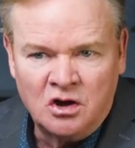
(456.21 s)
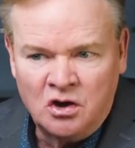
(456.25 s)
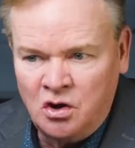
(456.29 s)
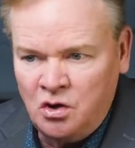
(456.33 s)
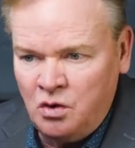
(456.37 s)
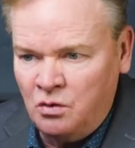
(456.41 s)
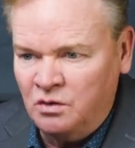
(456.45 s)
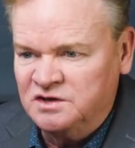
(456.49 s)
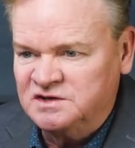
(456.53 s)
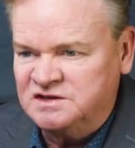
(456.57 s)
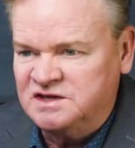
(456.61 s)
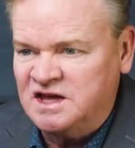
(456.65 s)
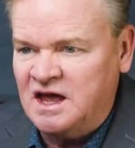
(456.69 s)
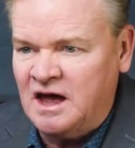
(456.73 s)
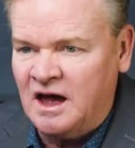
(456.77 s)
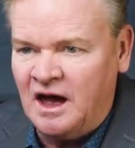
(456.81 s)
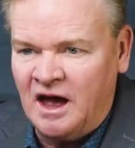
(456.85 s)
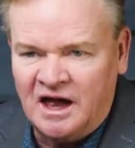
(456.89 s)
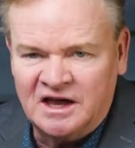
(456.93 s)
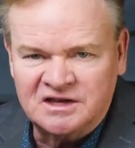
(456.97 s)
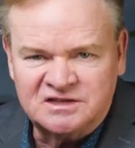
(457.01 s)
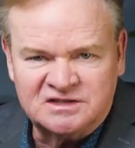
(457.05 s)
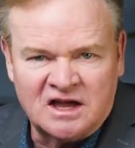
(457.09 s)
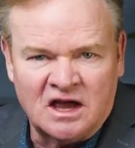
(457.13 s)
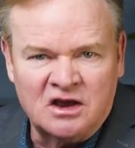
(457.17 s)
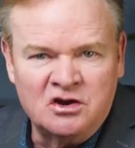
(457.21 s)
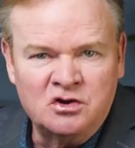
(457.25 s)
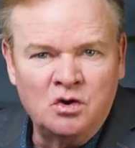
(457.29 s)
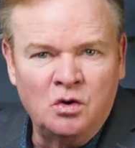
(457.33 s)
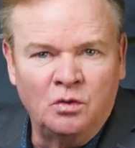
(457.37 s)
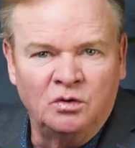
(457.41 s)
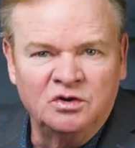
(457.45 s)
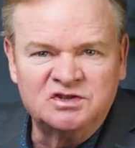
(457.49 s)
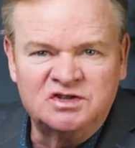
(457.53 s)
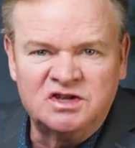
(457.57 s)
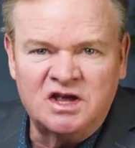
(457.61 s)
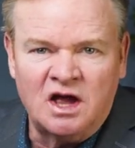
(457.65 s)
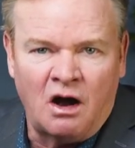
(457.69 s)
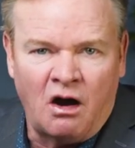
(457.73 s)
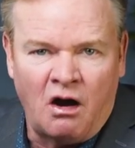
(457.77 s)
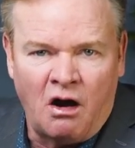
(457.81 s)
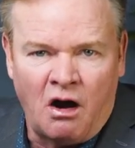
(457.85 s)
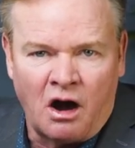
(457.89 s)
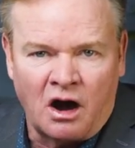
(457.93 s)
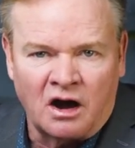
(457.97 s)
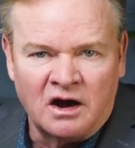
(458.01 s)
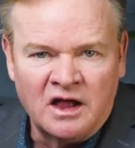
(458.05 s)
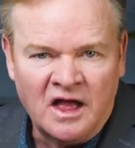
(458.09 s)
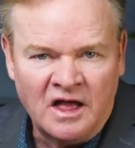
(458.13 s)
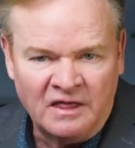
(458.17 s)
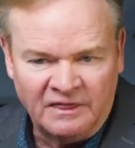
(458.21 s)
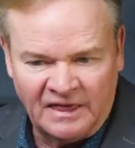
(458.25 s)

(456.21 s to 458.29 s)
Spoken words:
Who is the us and who is the are?